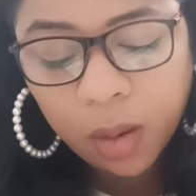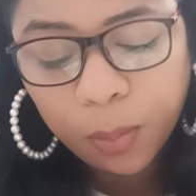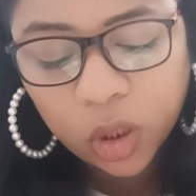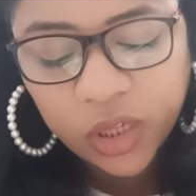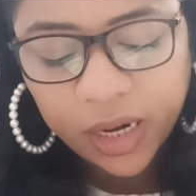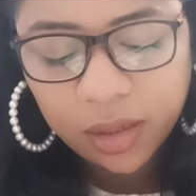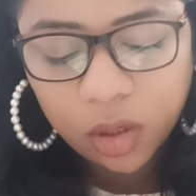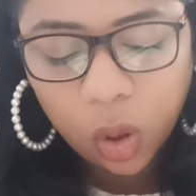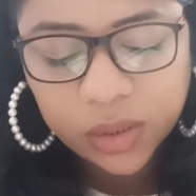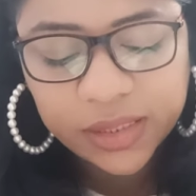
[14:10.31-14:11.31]
Project
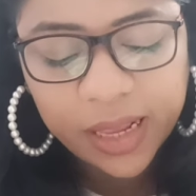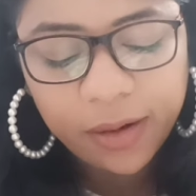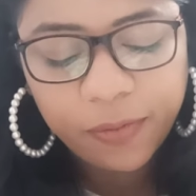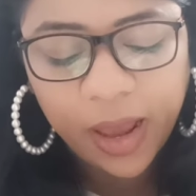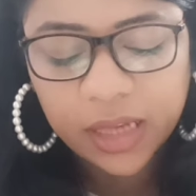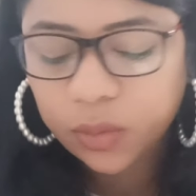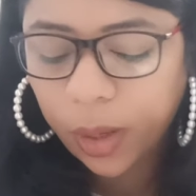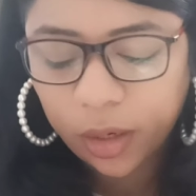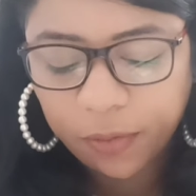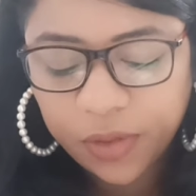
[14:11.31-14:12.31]
yourself as
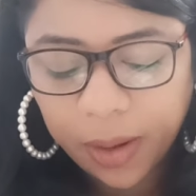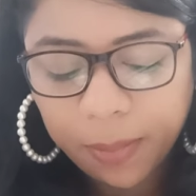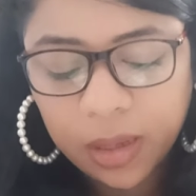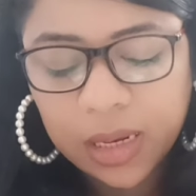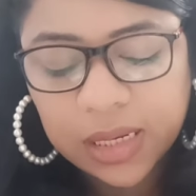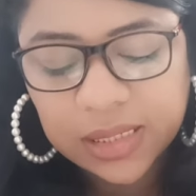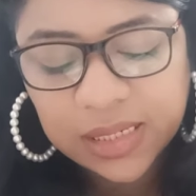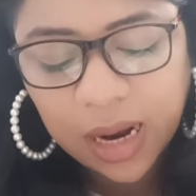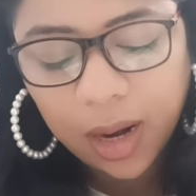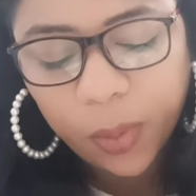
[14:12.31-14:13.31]
one of them.
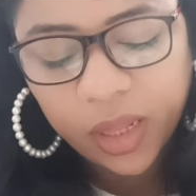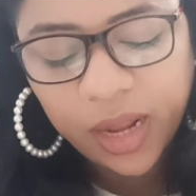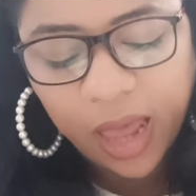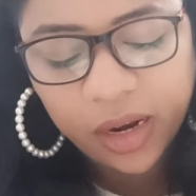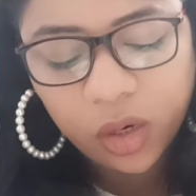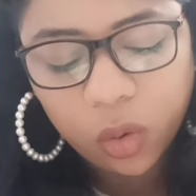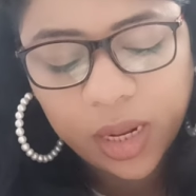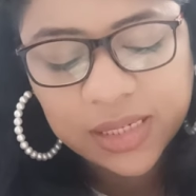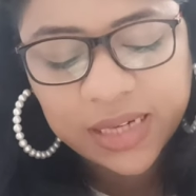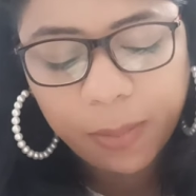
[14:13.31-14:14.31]
Start with an
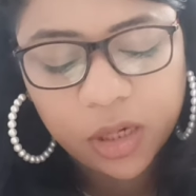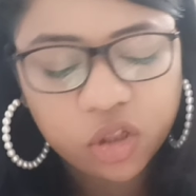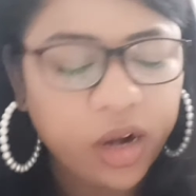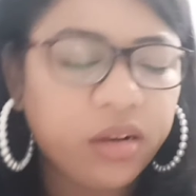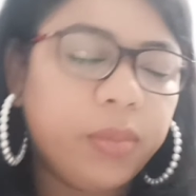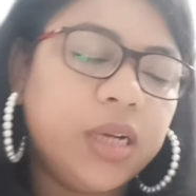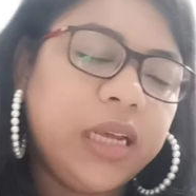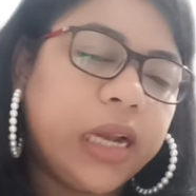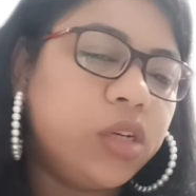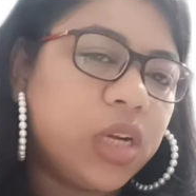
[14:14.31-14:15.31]
anecdote, establish
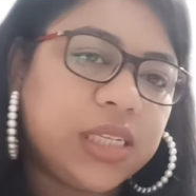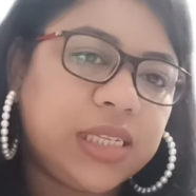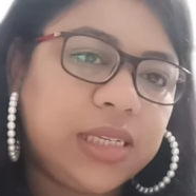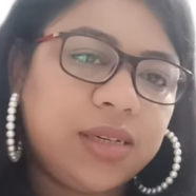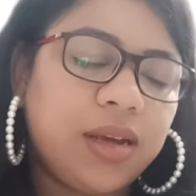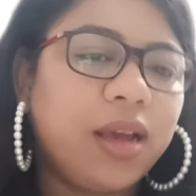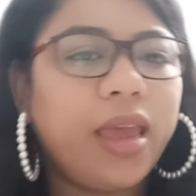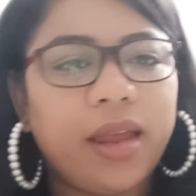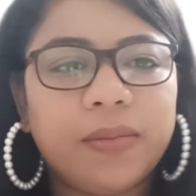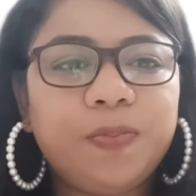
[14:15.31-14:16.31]
credibility and trust.
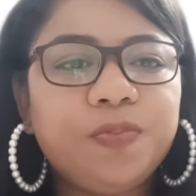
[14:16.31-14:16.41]
Again,